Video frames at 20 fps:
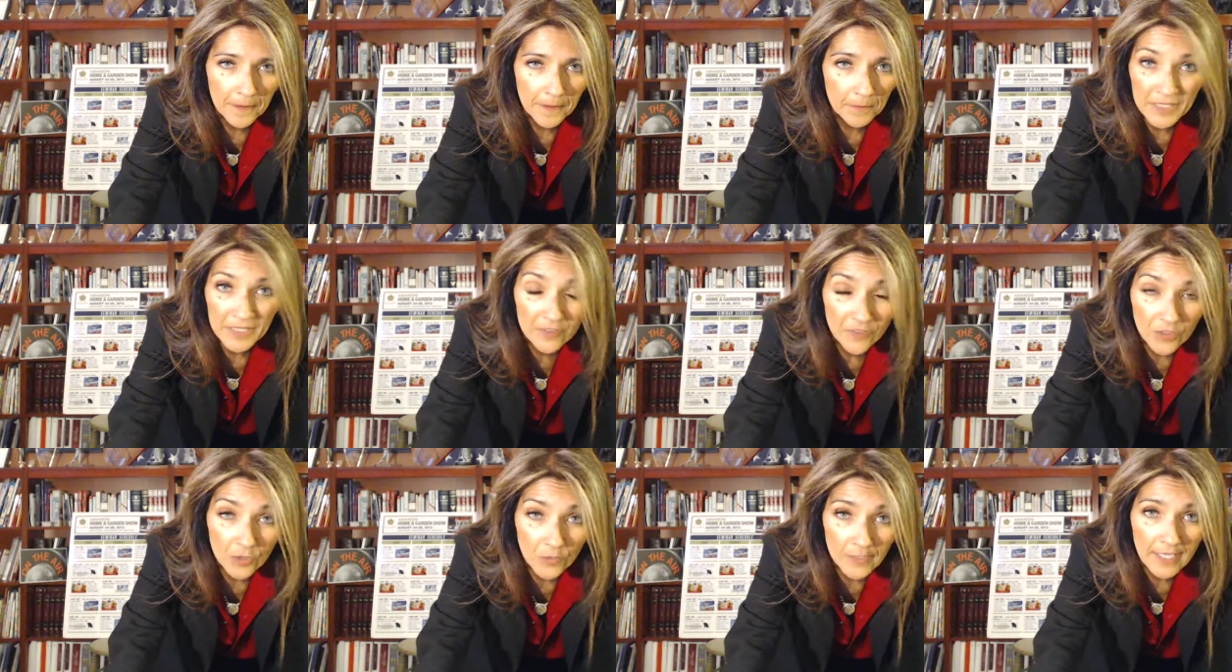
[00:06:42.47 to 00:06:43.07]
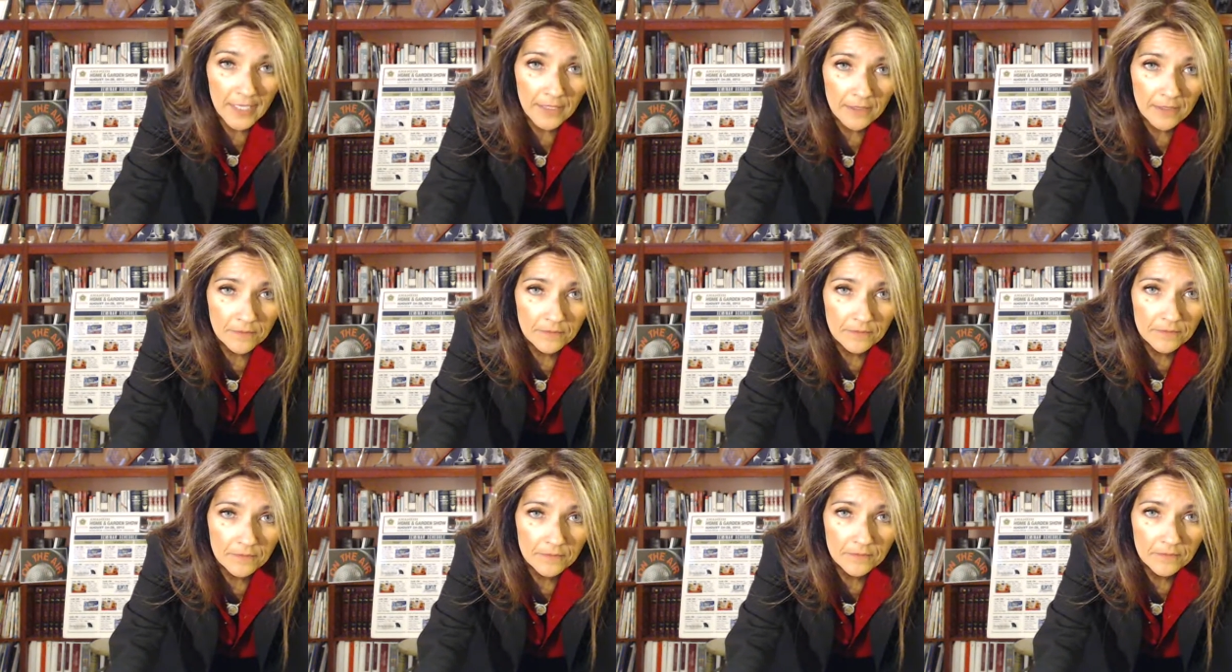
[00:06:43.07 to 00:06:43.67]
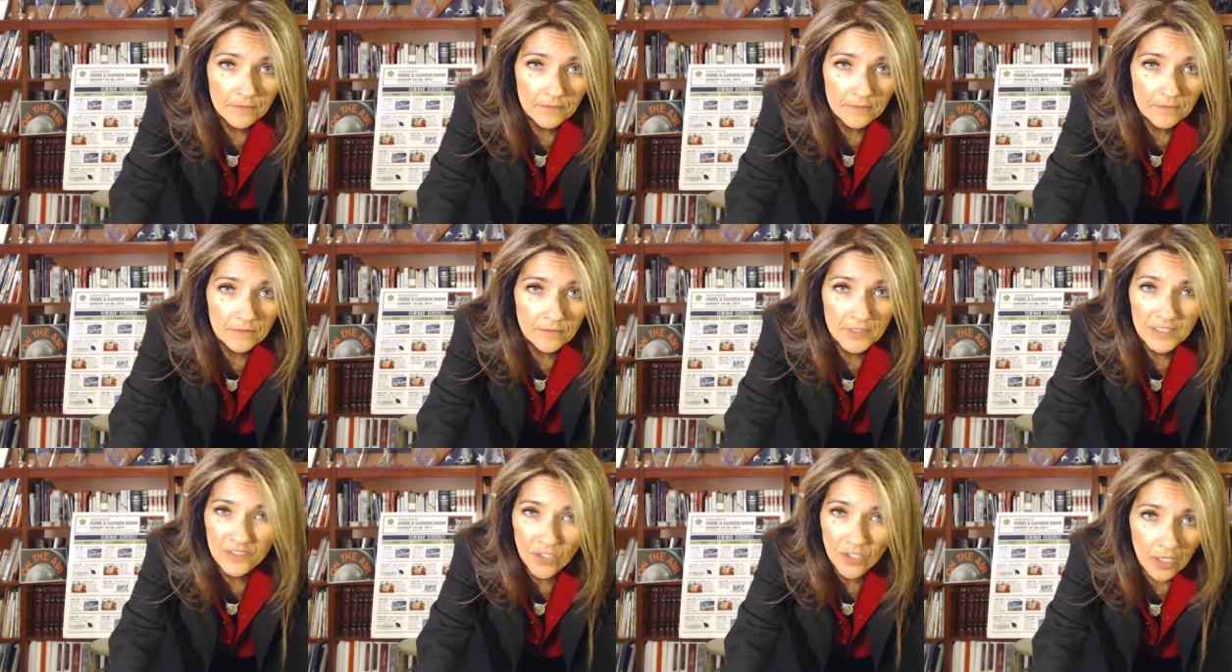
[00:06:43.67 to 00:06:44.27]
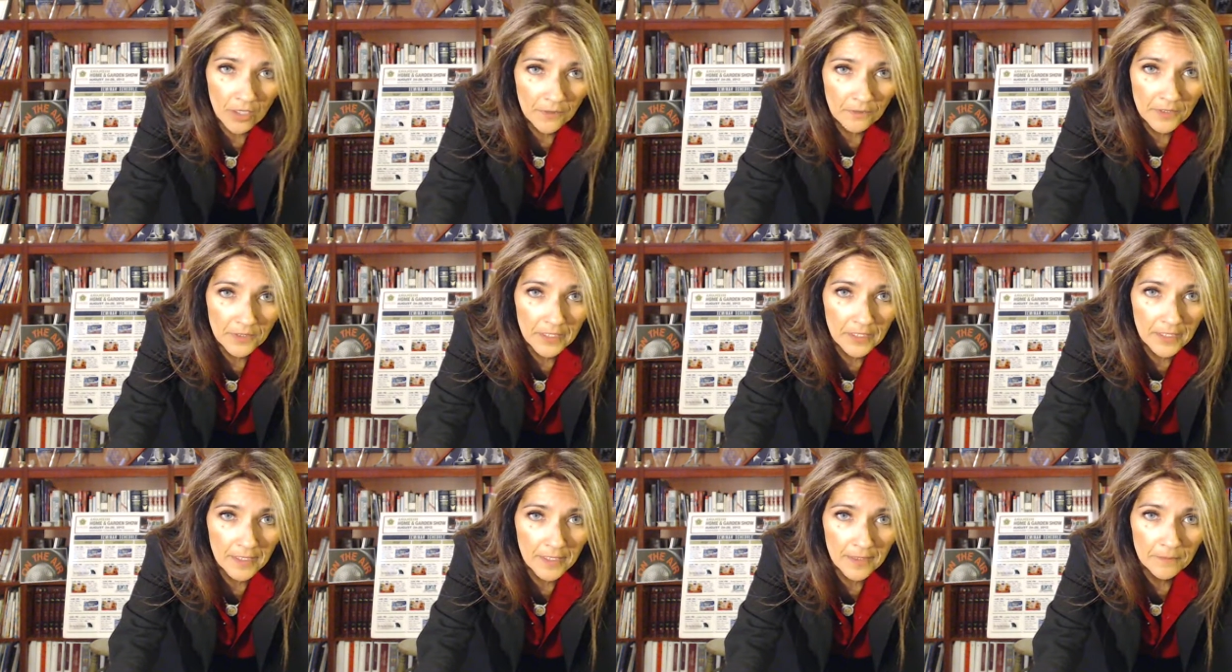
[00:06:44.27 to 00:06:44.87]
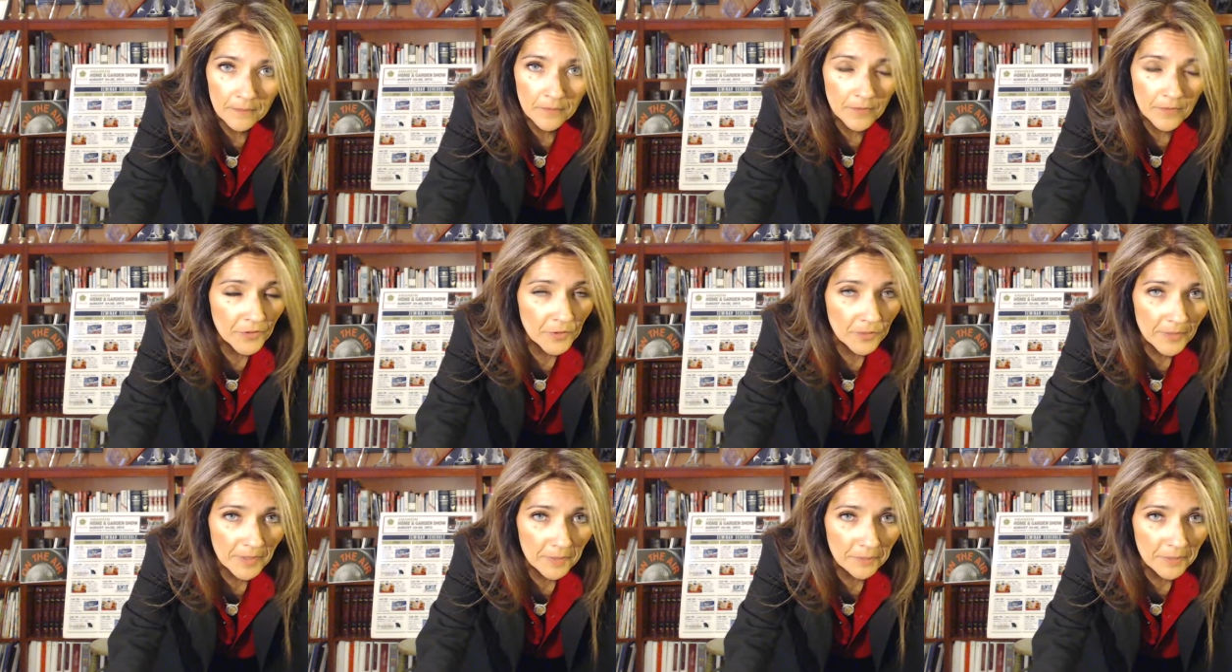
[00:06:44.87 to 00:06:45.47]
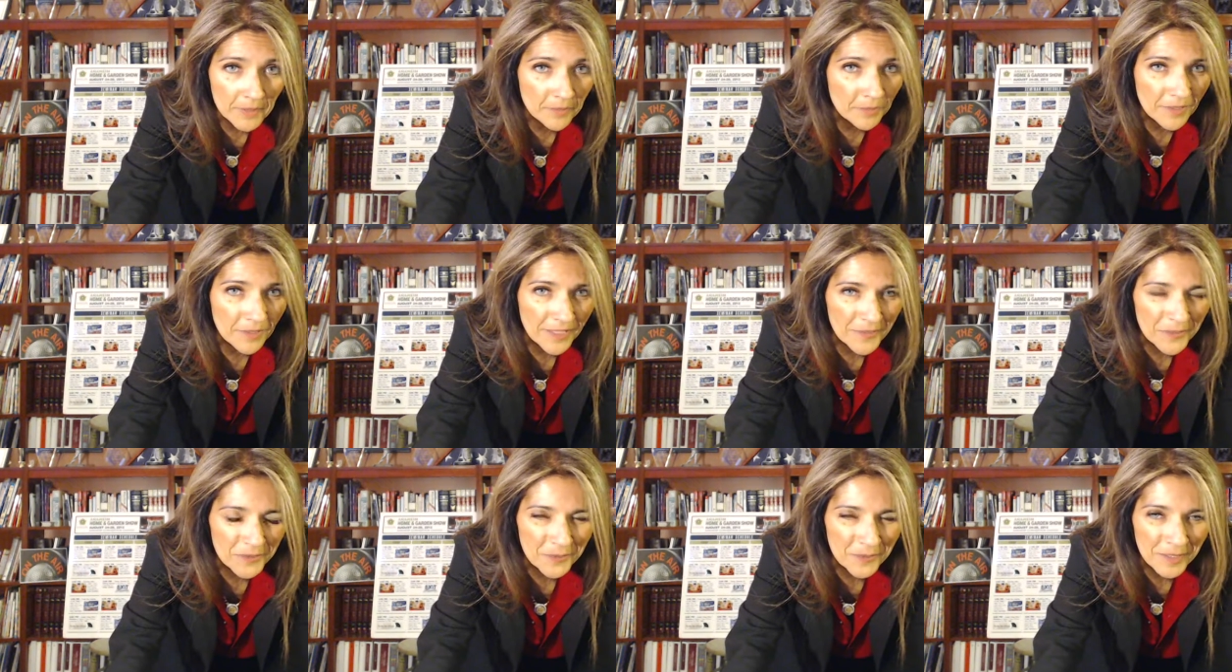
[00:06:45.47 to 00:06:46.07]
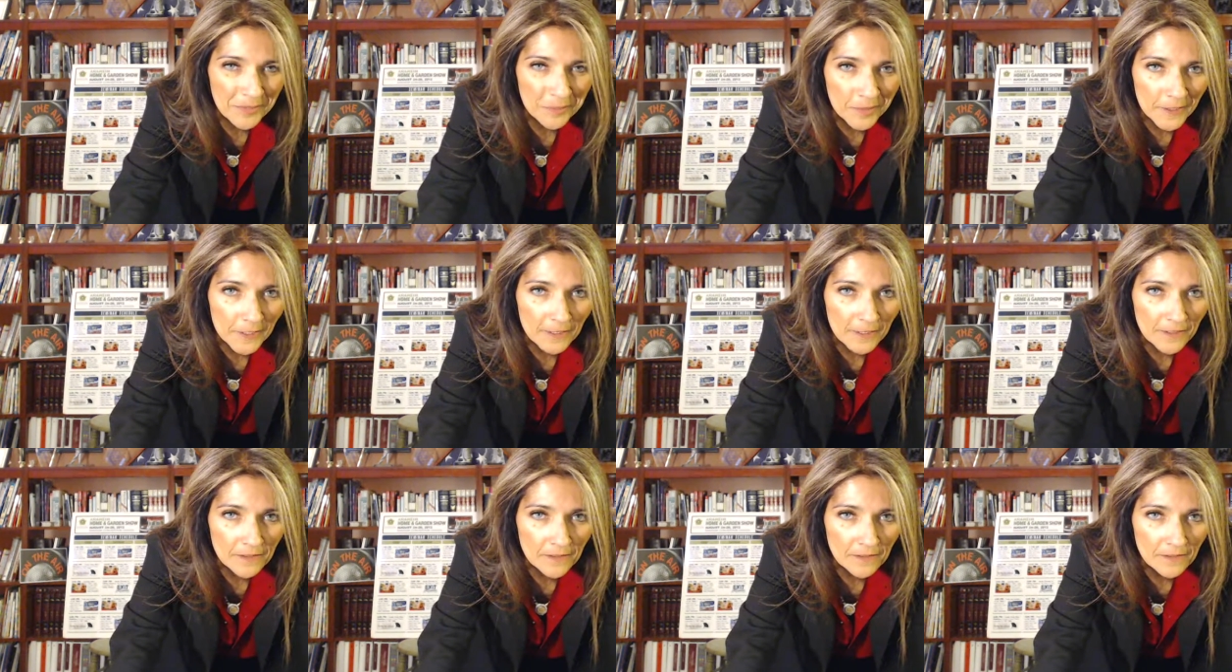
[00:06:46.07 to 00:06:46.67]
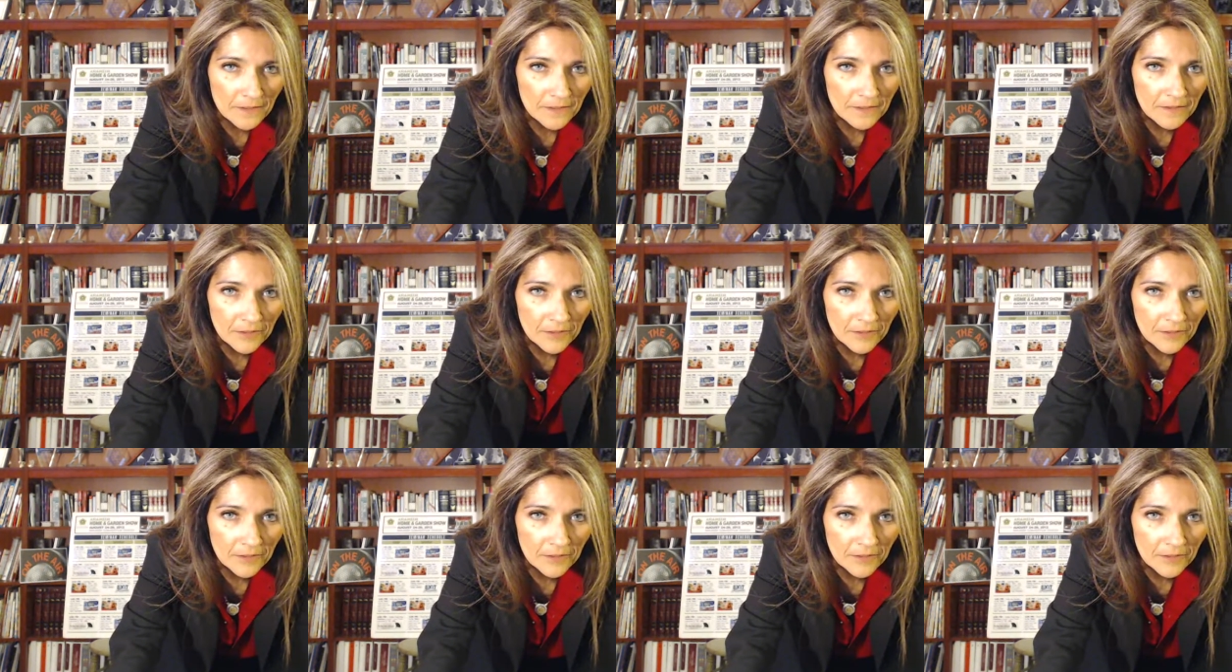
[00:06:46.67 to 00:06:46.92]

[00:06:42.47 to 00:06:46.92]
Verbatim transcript: But it's okay. It's on time with the right people at the right place.